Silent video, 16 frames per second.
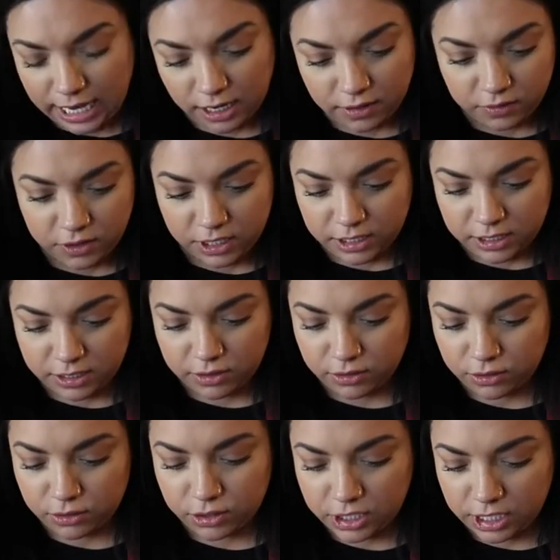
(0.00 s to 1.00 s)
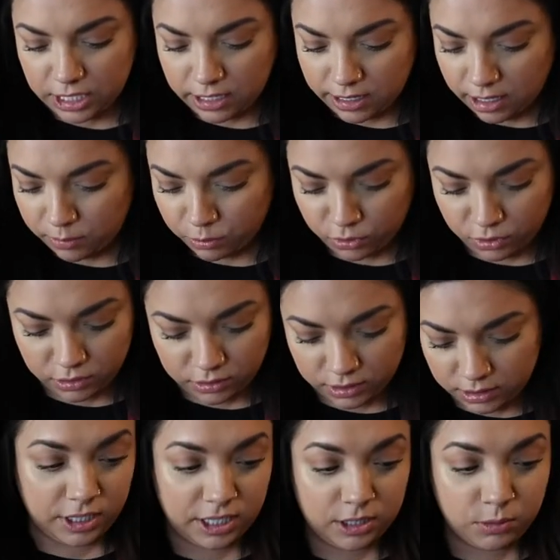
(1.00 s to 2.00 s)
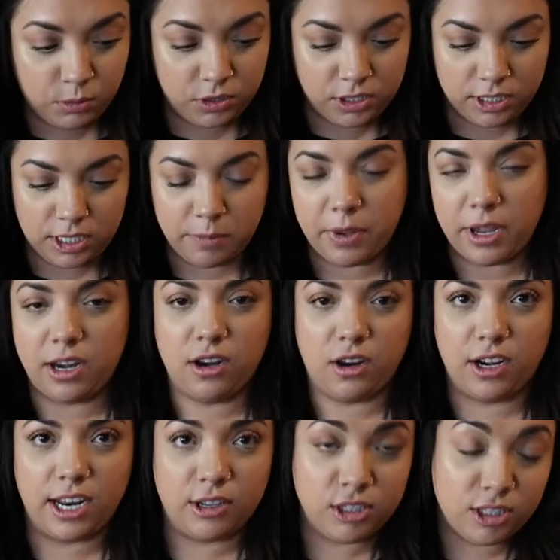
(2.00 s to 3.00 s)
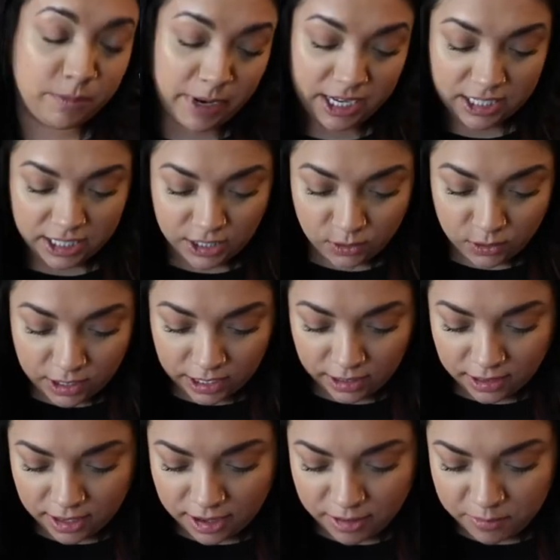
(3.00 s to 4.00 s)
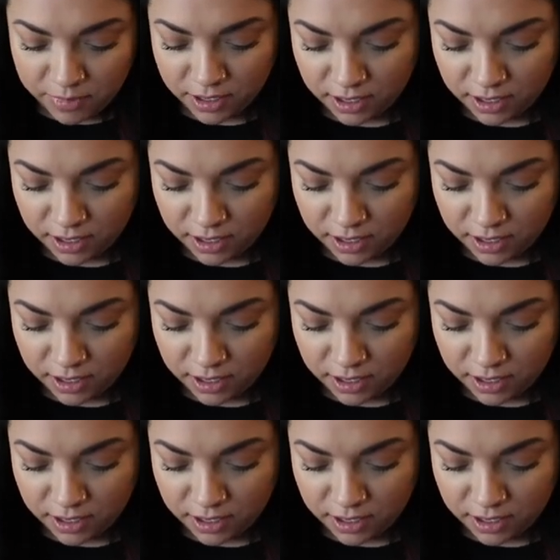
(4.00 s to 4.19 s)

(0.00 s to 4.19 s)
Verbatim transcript: eight of these little Trinidad ones. These will just depend on how spicy you like them.